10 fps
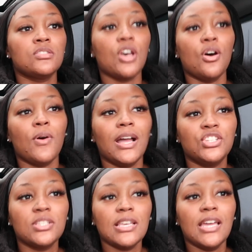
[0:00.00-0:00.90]
So, I
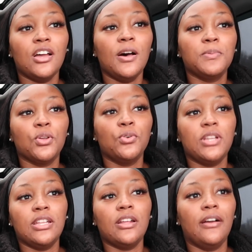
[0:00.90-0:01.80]
just had
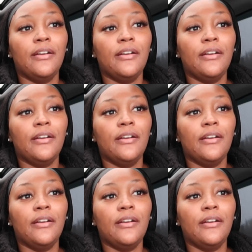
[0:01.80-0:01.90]
uploaded